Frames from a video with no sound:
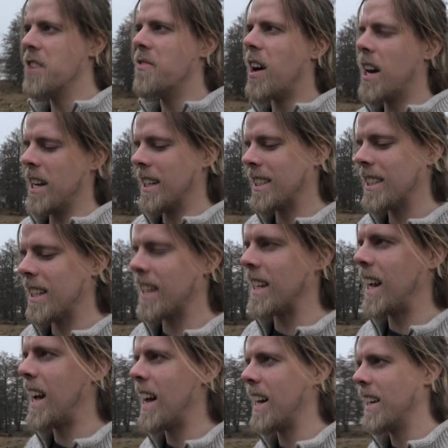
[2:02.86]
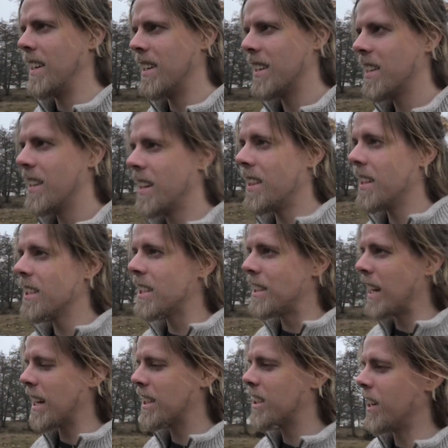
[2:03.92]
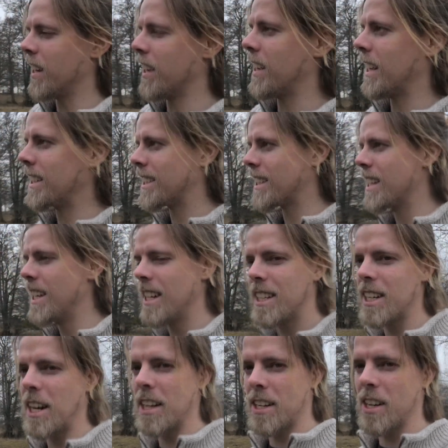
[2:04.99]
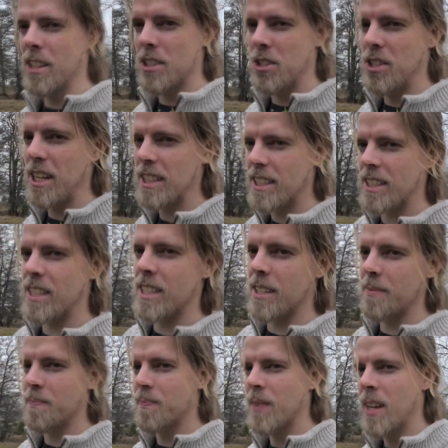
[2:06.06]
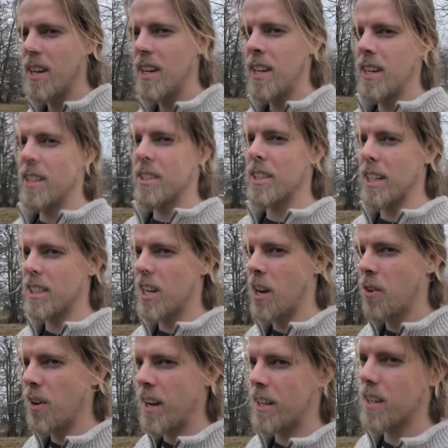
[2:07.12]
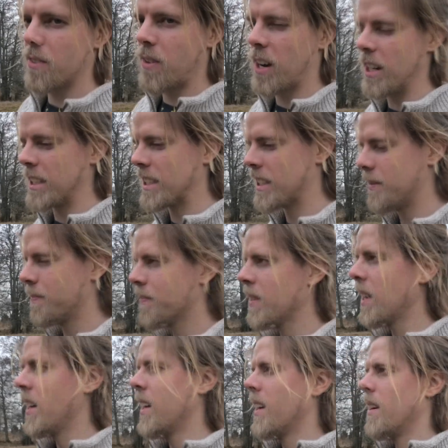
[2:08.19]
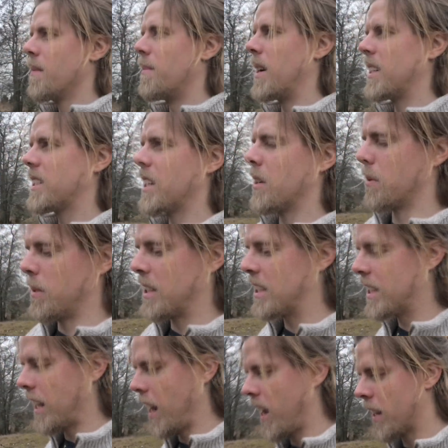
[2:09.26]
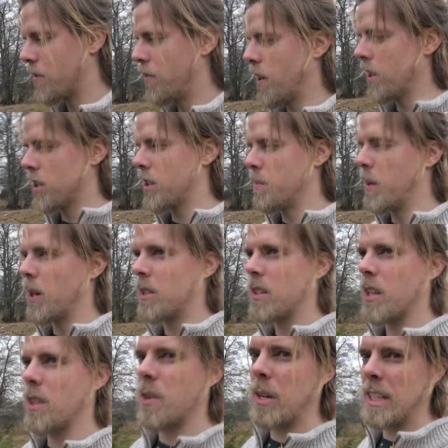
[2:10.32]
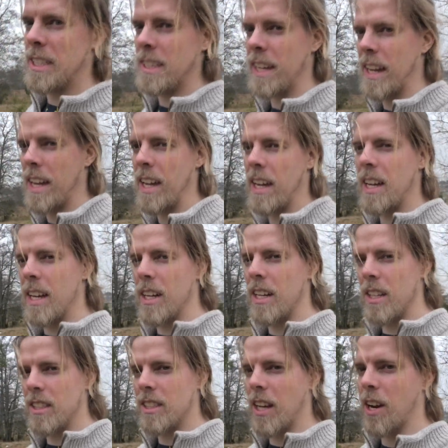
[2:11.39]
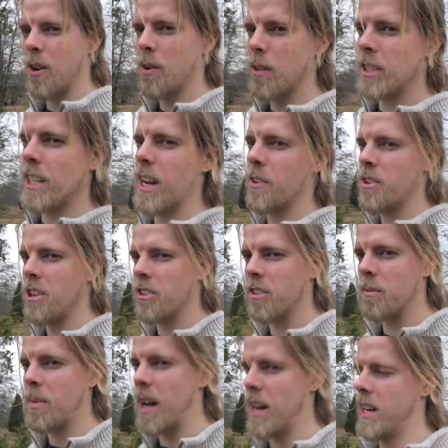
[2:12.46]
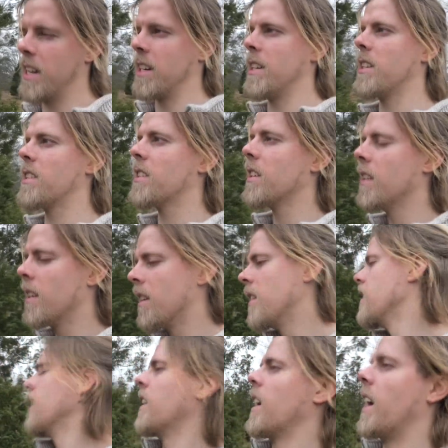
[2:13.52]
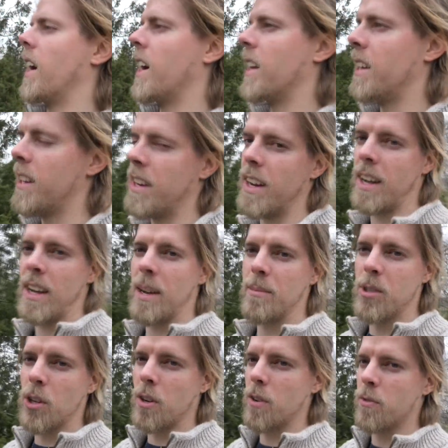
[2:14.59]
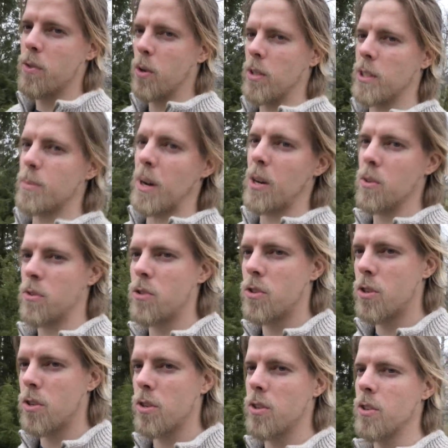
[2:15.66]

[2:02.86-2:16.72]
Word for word: advice at hand. And this is actually, as the title suggests, it's actually great advice. Might sound a bit silly at first, but there is a uh, psychological reason behind it. And uh, I'm talking, of course, about